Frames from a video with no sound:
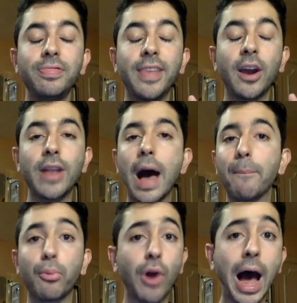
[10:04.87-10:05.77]
they're
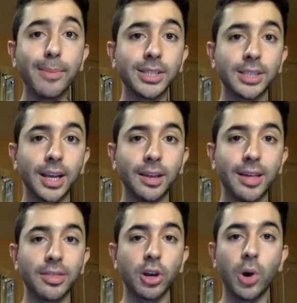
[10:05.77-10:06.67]
not promising
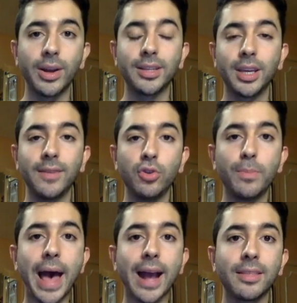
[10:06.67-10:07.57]
that they're going to give you
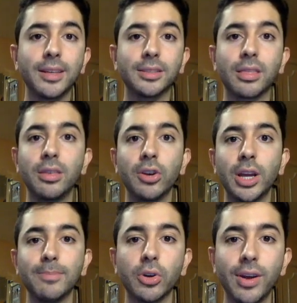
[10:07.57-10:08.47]
back this
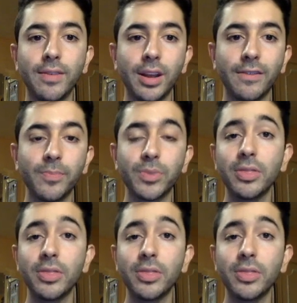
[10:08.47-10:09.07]
Ethereum derivative.